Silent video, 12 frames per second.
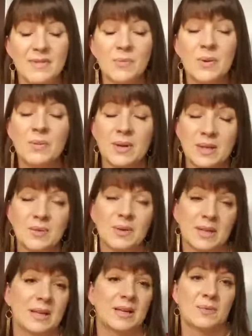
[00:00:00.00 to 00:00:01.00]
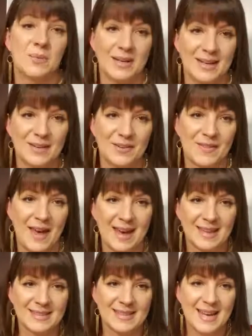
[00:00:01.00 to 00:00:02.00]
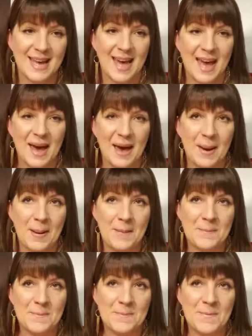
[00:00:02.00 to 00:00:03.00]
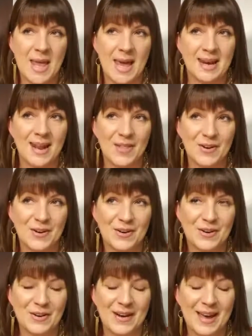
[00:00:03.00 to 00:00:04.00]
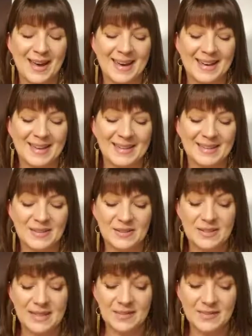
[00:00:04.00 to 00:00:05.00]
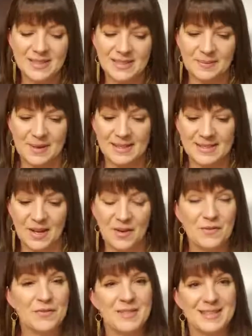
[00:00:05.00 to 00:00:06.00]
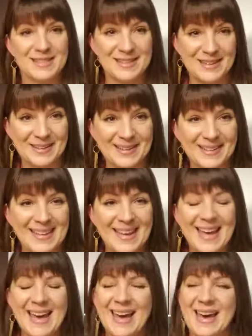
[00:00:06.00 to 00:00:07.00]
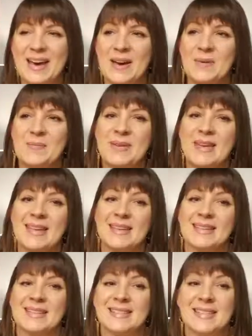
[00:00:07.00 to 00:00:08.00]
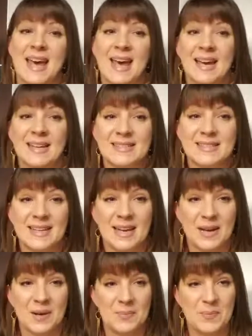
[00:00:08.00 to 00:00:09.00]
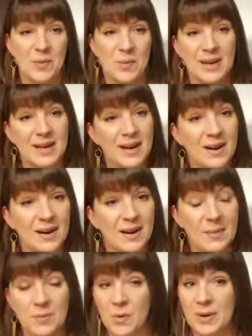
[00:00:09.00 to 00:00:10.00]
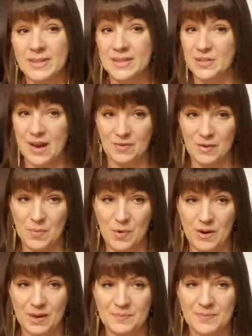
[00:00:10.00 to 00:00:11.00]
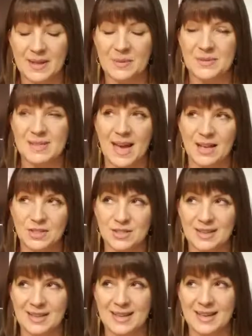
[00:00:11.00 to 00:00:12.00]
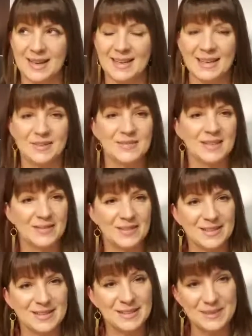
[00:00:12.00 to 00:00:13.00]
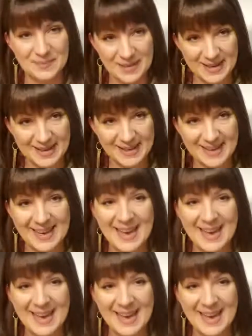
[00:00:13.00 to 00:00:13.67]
we really, really want to hear that. Um, another uh, gift to myself this year um, is that um, we are, I'm going to travel more. It was actually a gift given to me